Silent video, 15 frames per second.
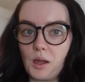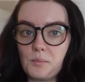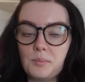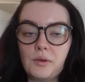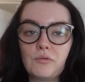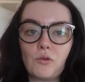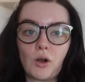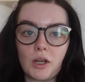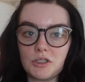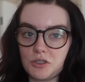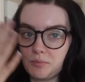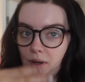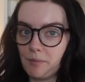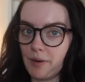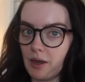Before I do
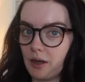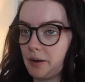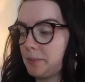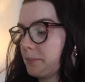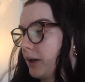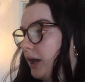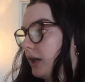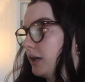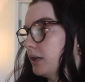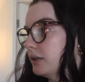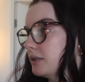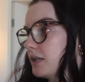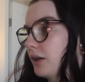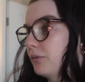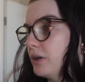my makeup
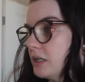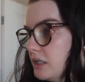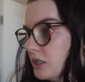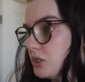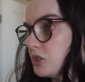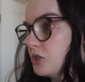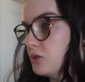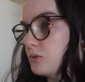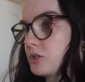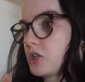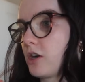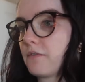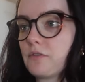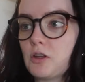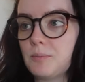and get ready to
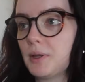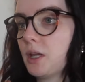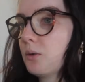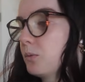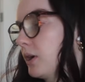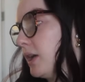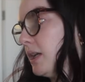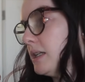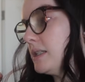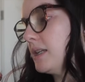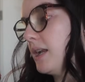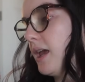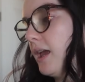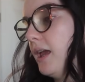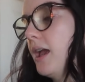start filming and working
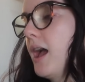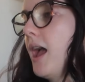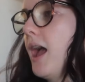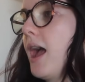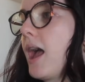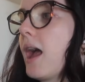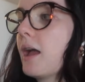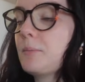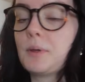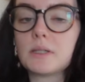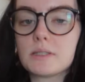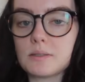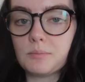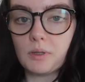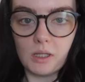today, I made
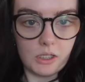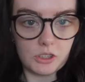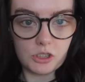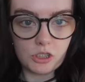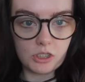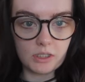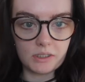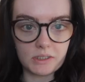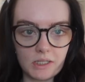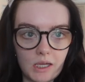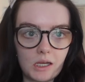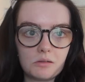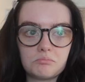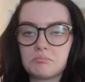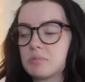some lunch. It's
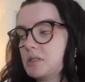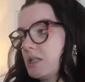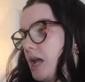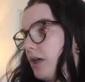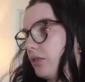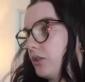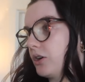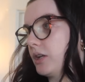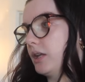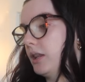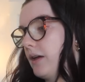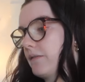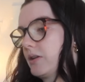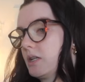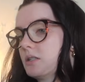like 10:30,
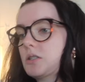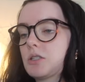11,